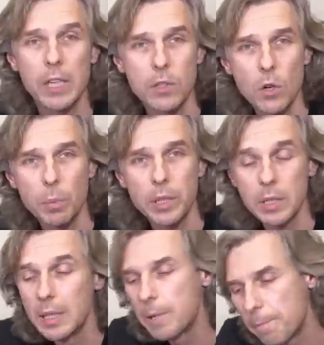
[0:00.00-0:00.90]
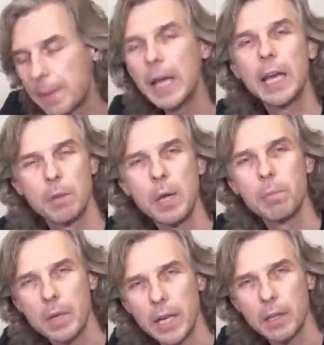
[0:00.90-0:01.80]
I drop it, yeah, it may
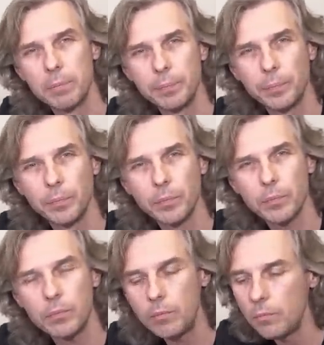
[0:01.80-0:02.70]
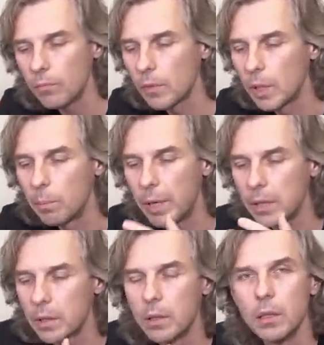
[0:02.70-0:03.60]
break.
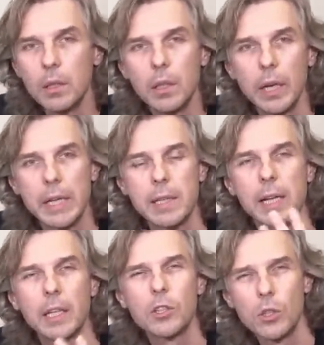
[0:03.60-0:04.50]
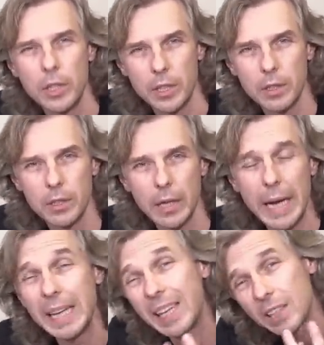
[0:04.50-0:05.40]
But it's electronic.
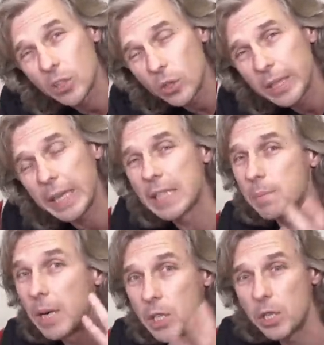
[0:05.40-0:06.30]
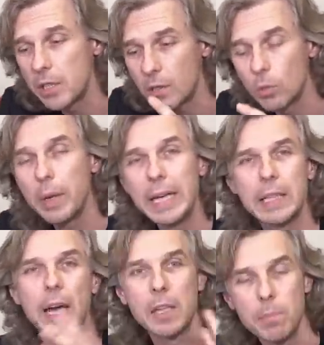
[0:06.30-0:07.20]
And electronic, it's much easier to make
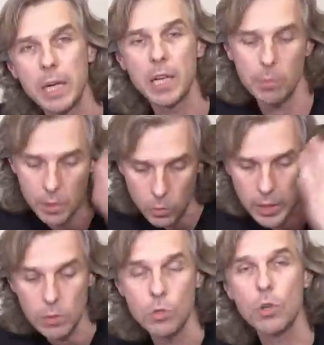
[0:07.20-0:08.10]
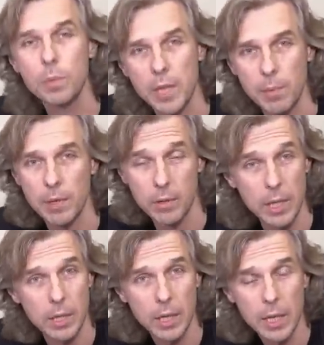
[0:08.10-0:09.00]
it unbreakable when you drop something,
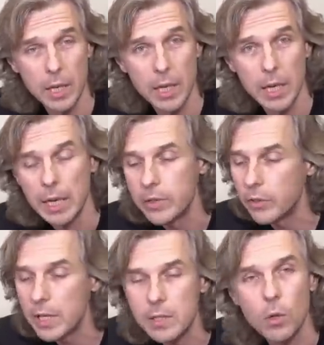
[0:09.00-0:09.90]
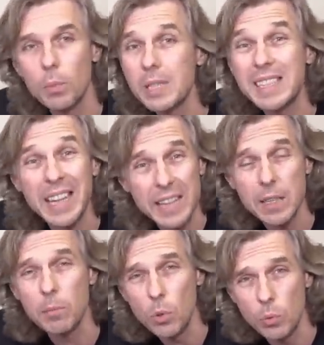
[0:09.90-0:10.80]
right? There is almost
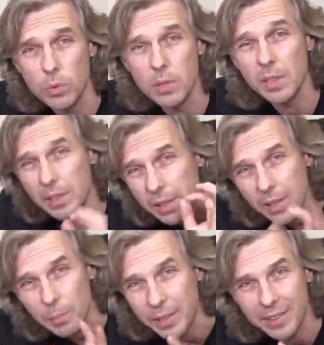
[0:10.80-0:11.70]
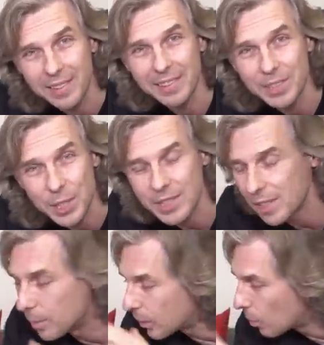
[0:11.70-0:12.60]
nothing moves, a little bit, just a
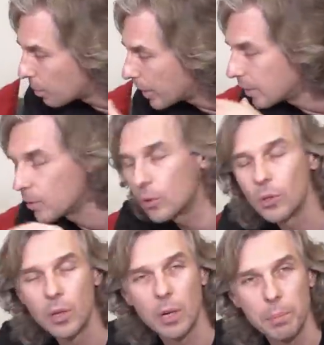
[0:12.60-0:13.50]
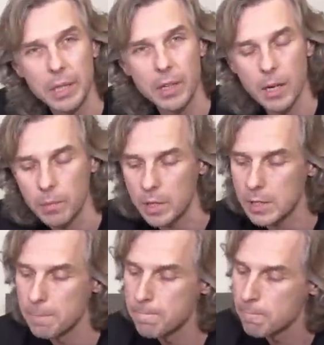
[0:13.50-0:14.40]
little bit, comparing to big cameras.